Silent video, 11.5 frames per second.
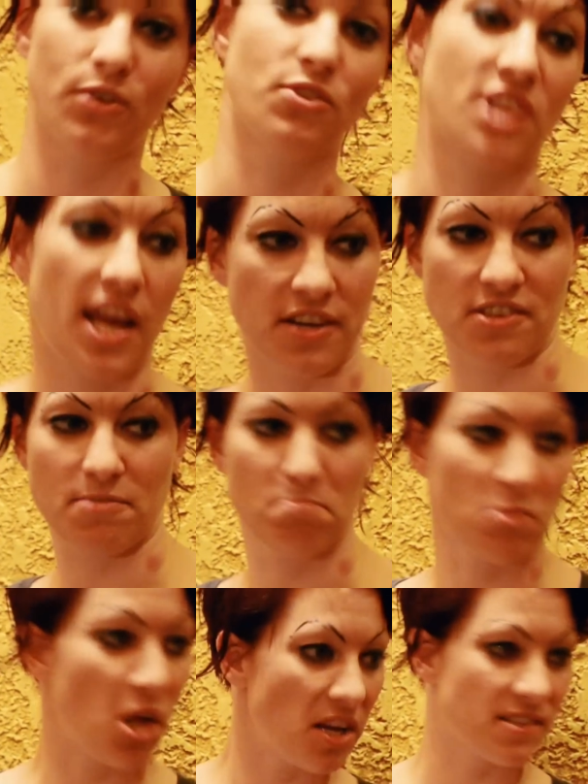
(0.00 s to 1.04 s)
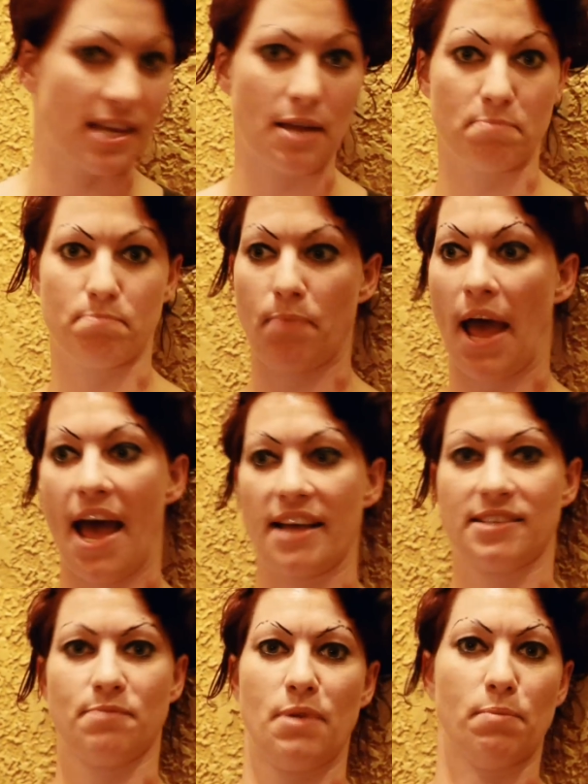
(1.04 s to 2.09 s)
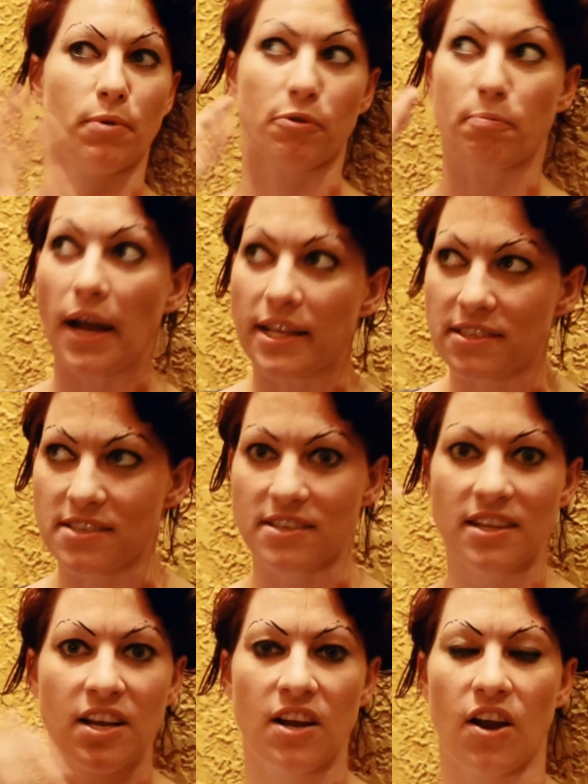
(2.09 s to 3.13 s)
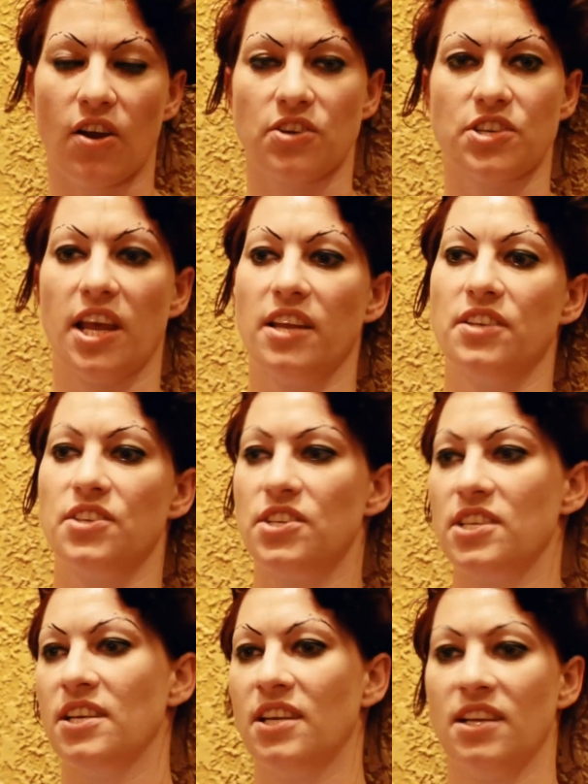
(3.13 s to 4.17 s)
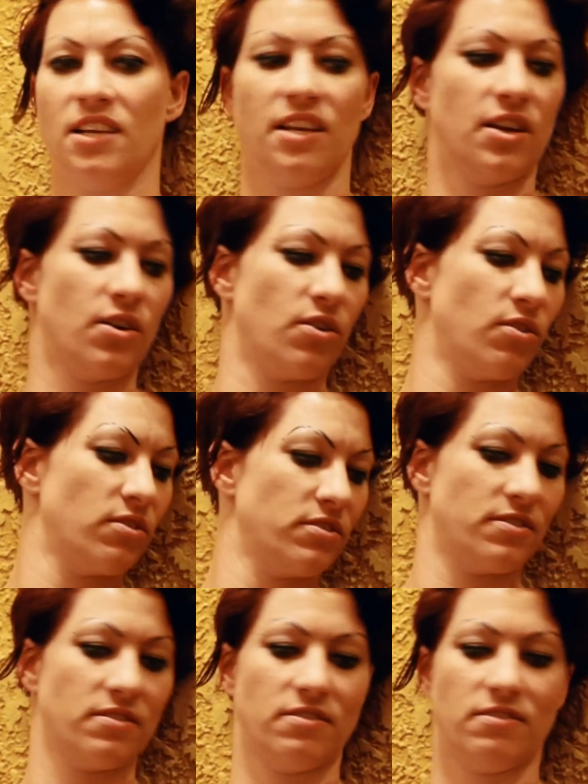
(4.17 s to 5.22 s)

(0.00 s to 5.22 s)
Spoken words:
do change. Laws get passed, people's minds are changed, you know,